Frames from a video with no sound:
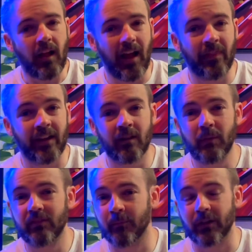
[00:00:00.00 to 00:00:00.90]
And that can
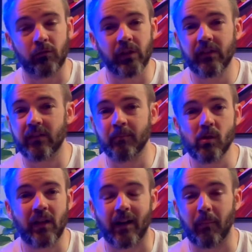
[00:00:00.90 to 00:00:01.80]
be something really
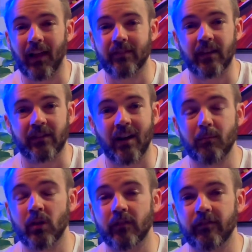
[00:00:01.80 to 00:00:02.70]
simple, like a plastic
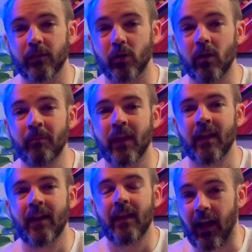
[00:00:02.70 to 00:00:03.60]
tub on the floor.
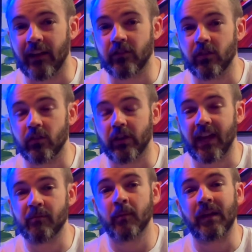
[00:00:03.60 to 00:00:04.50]
And you
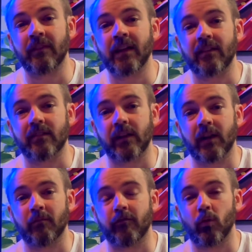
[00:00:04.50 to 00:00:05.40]
keep them in that
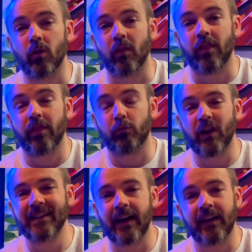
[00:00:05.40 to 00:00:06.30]
setup for
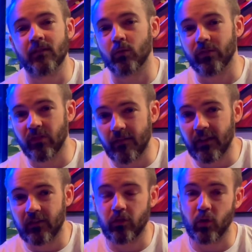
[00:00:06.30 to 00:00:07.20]
3 days or
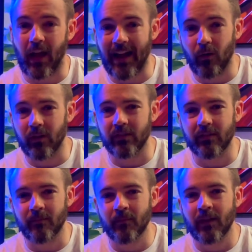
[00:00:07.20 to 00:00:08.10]
72
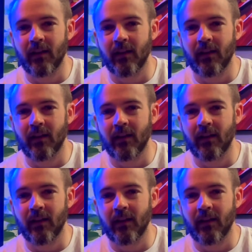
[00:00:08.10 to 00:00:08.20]
hours.